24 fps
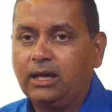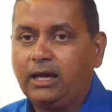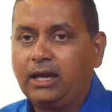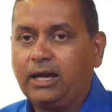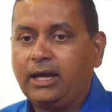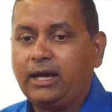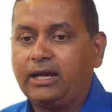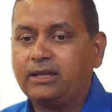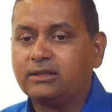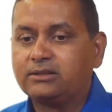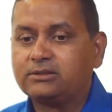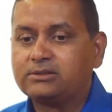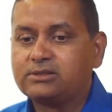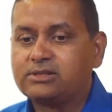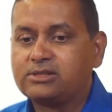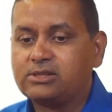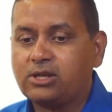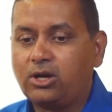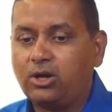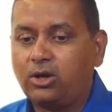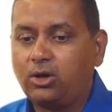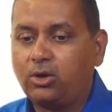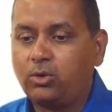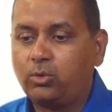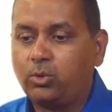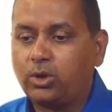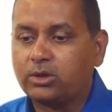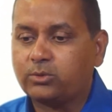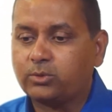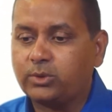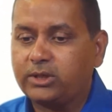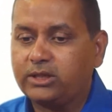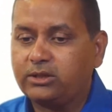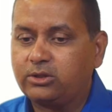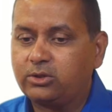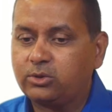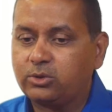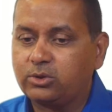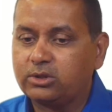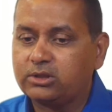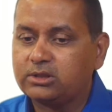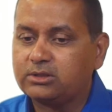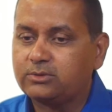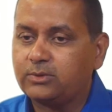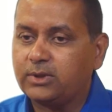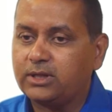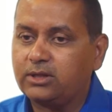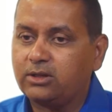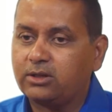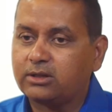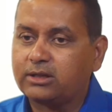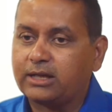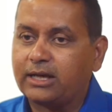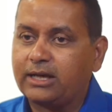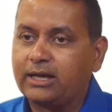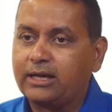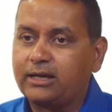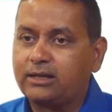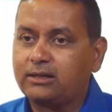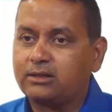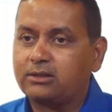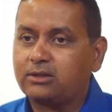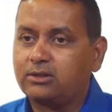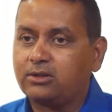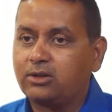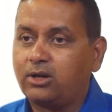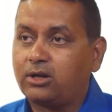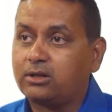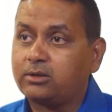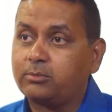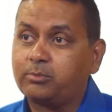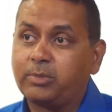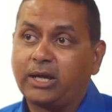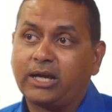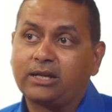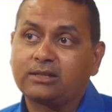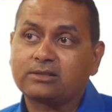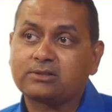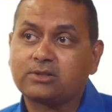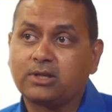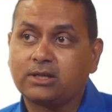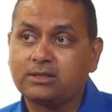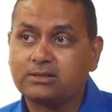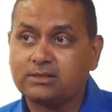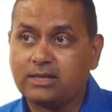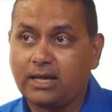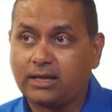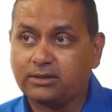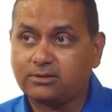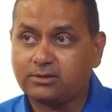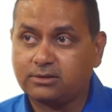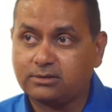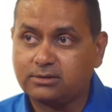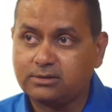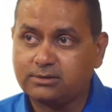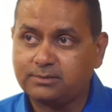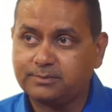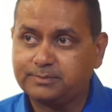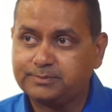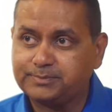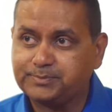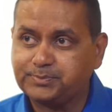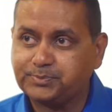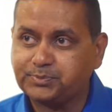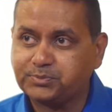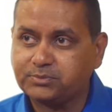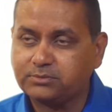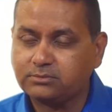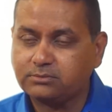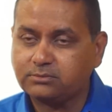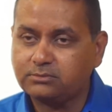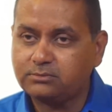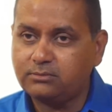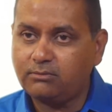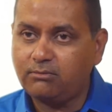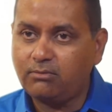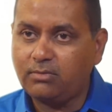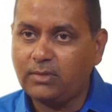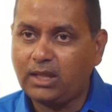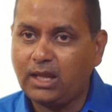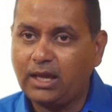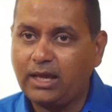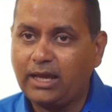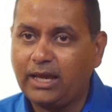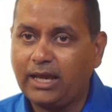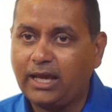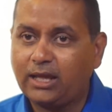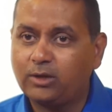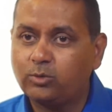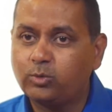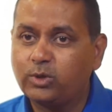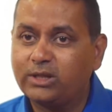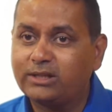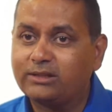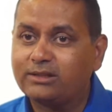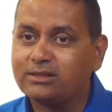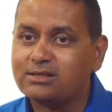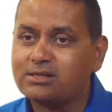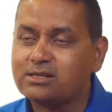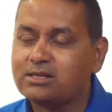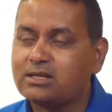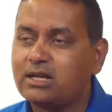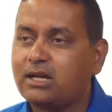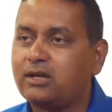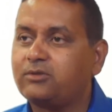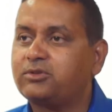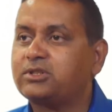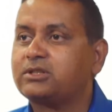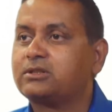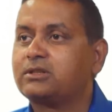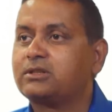And so what we do is we look at a lot of past transactions and we discover